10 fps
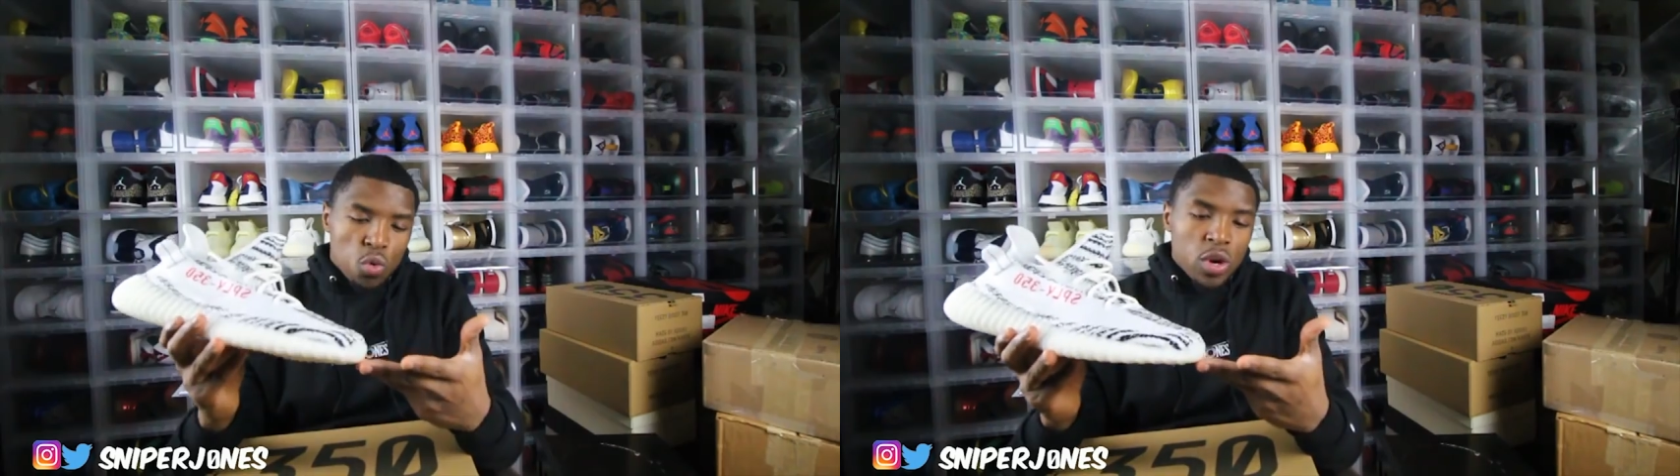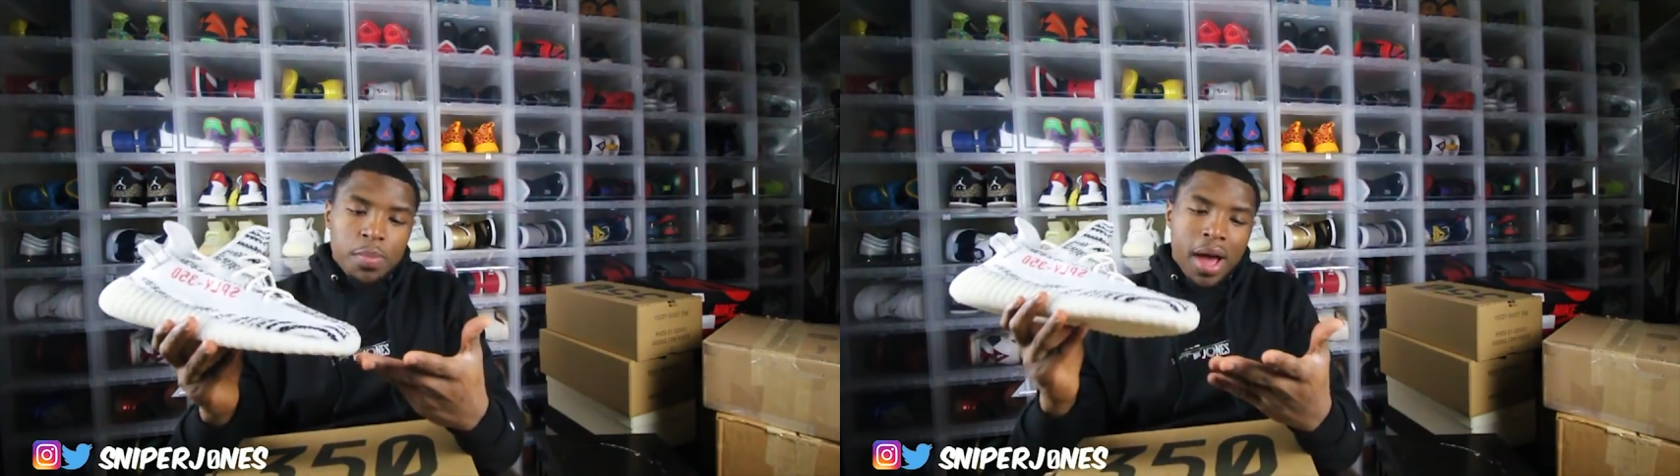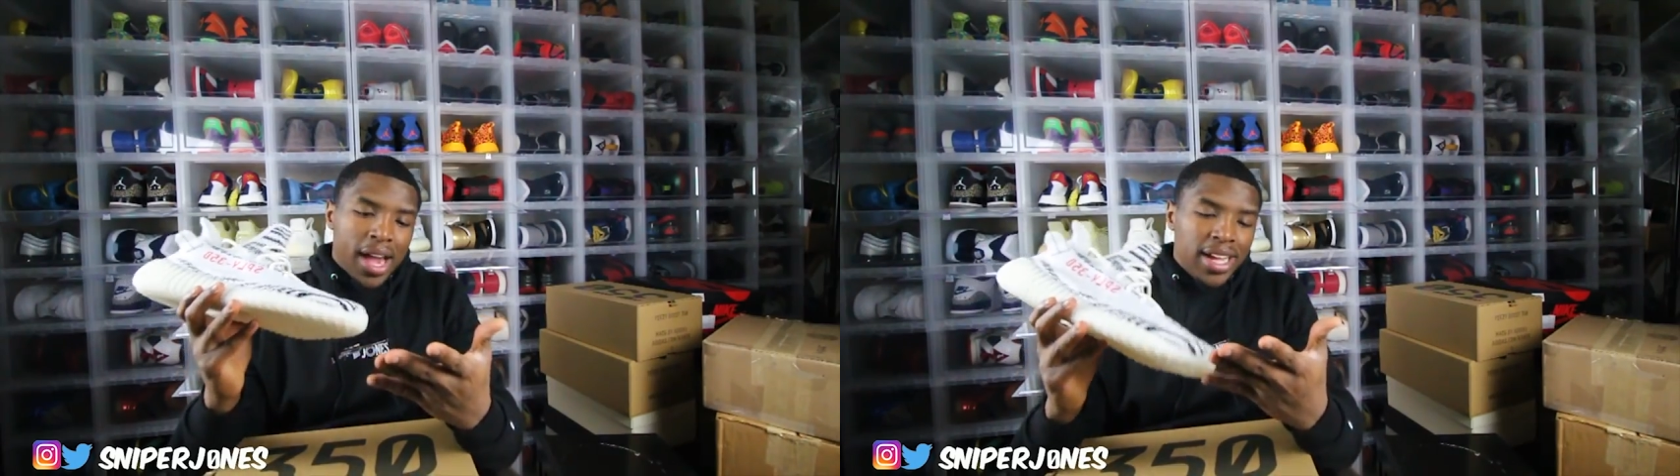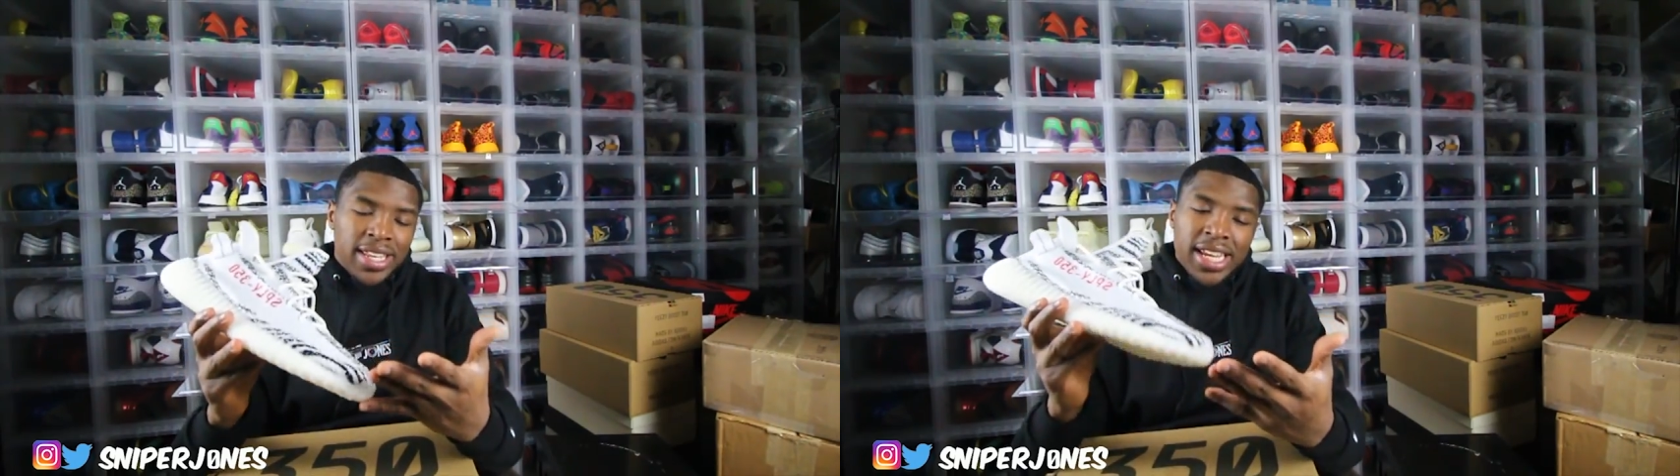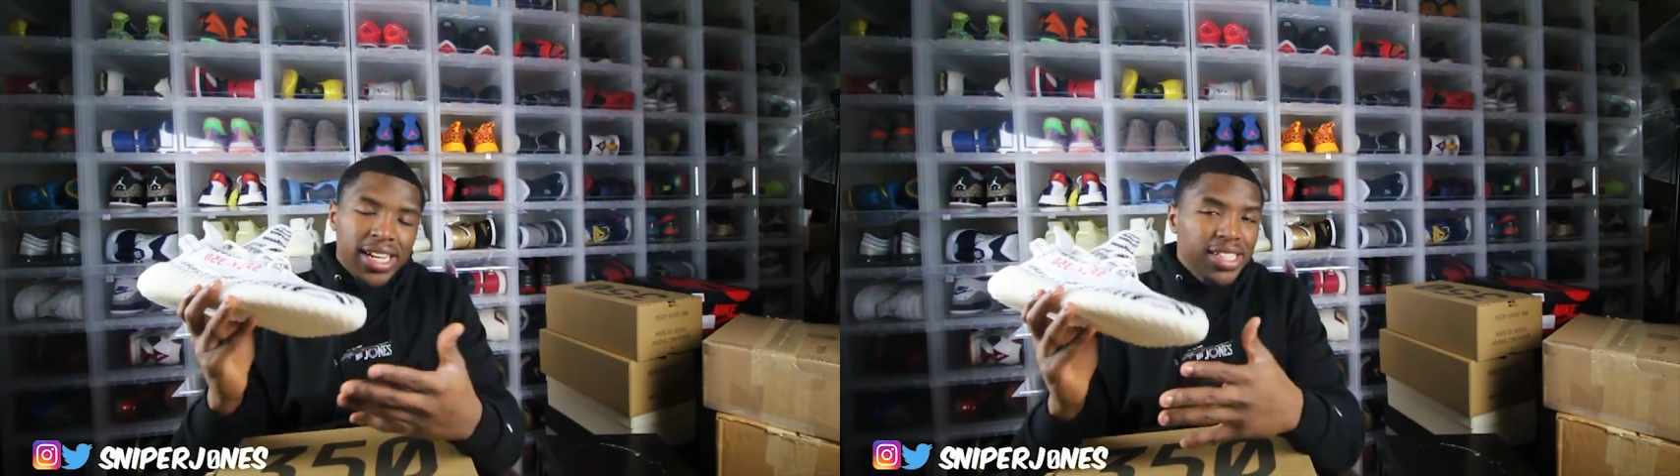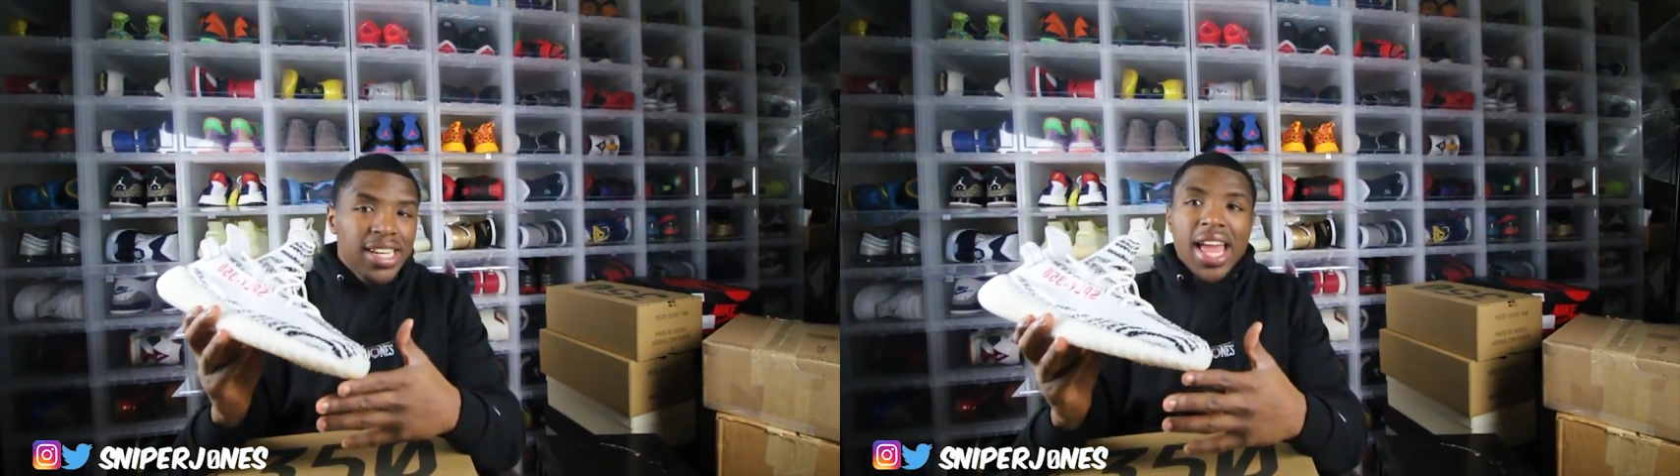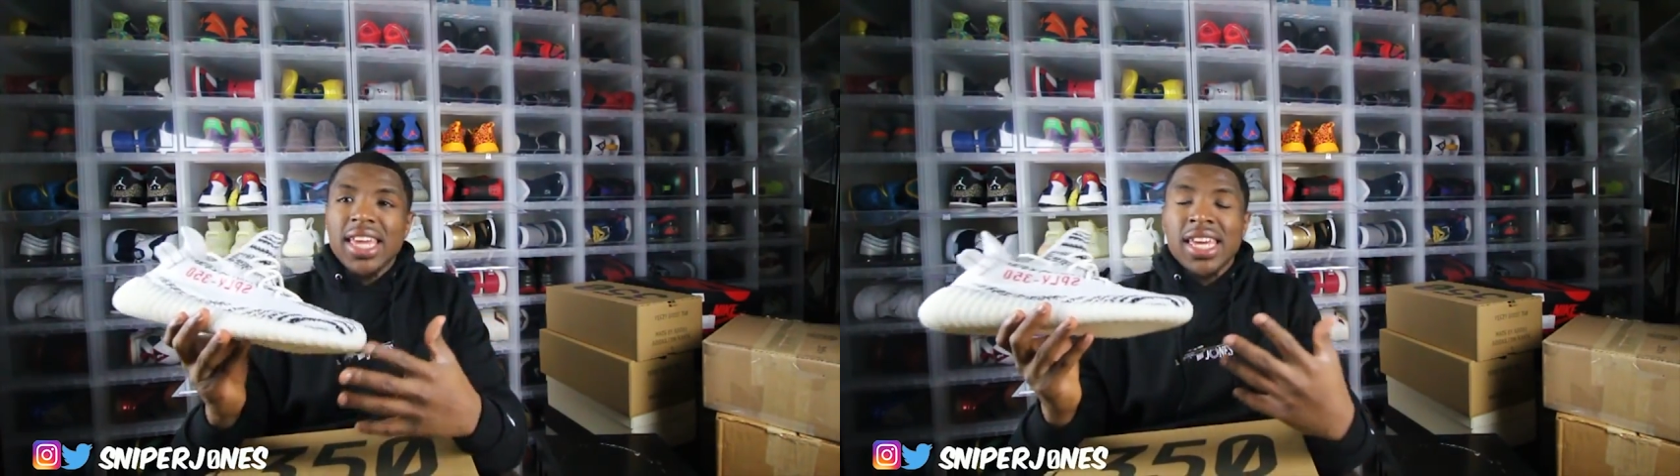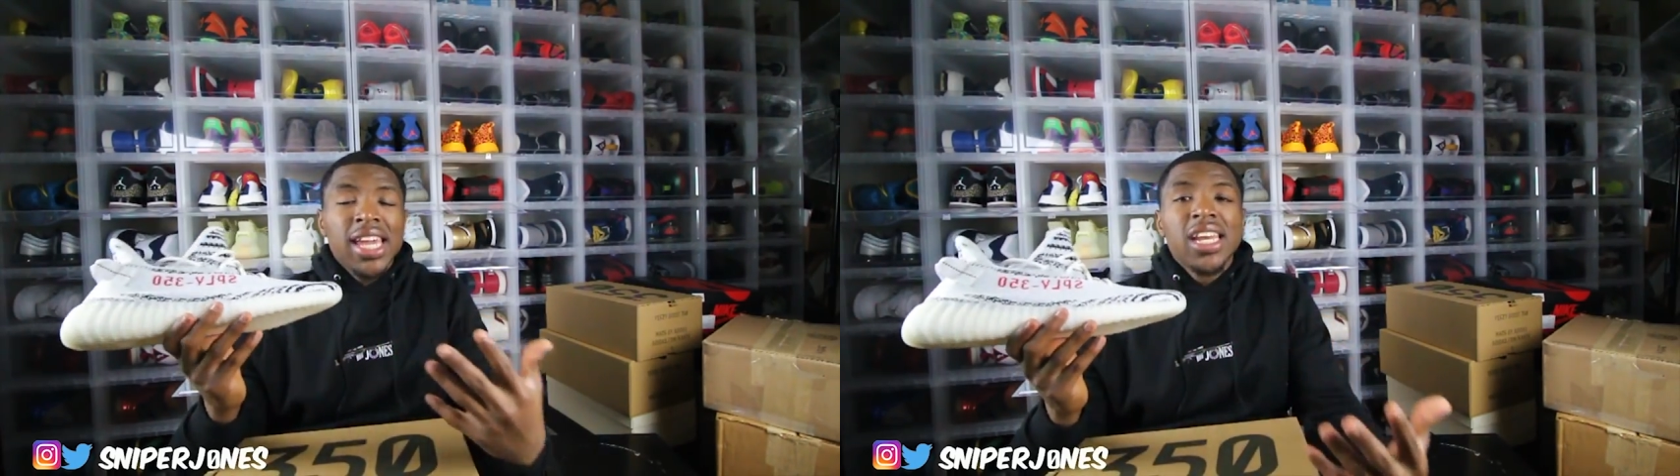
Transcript: Reebok, Adidas, Nike,